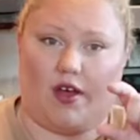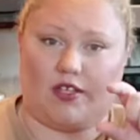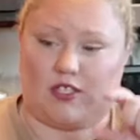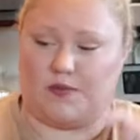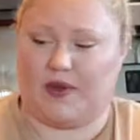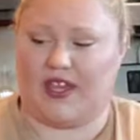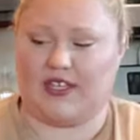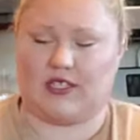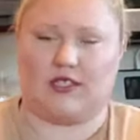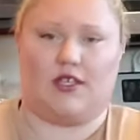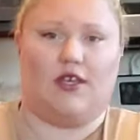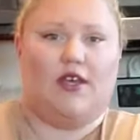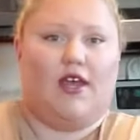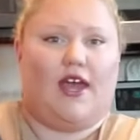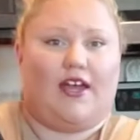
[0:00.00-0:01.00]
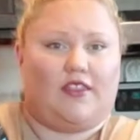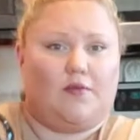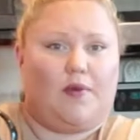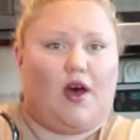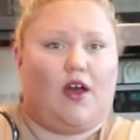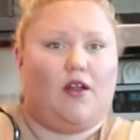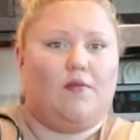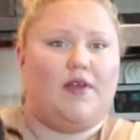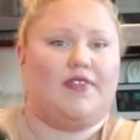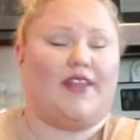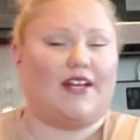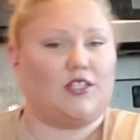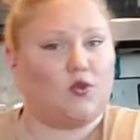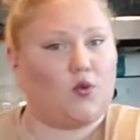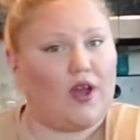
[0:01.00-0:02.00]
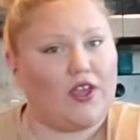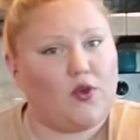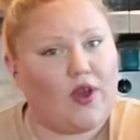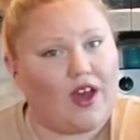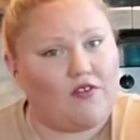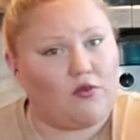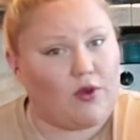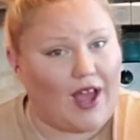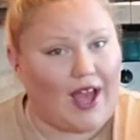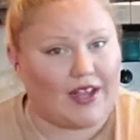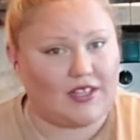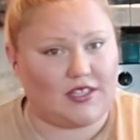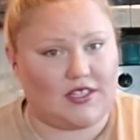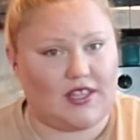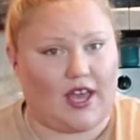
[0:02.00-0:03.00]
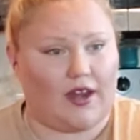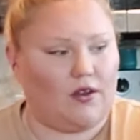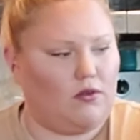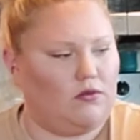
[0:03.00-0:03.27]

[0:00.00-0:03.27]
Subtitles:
a space at the bottom, and that's why you have racks that